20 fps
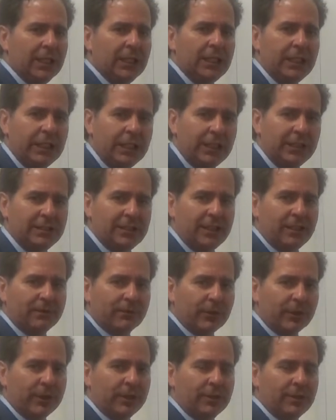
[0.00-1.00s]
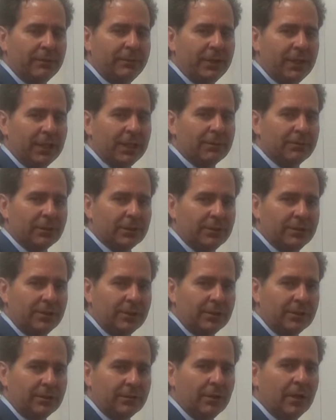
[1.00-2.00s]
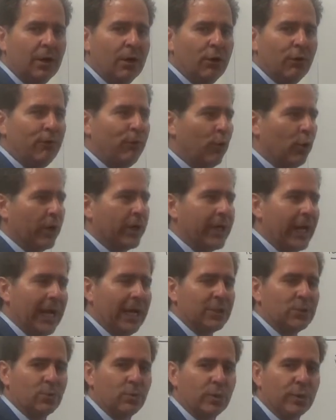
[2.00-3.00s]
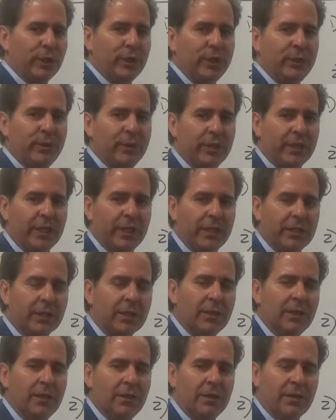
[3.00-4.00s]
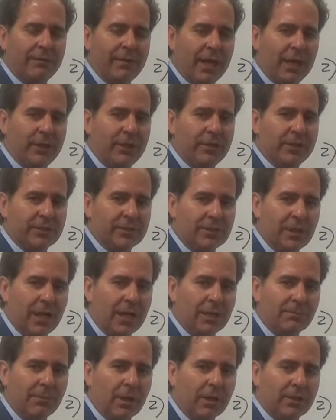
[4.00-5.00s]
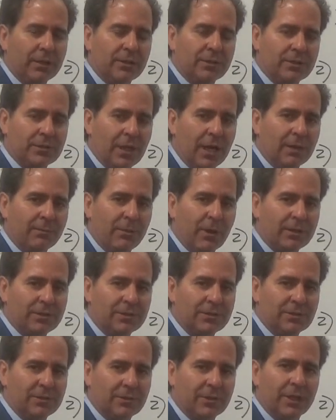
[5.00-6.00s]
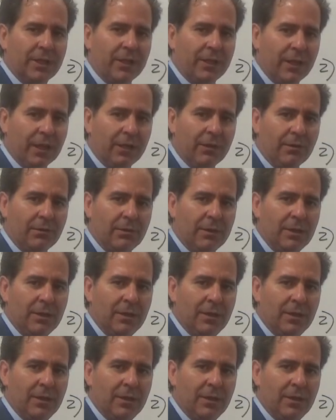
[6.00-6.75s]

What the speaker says: easy for you to be able to forecast where you think the value of the stock market or stock prices are going to go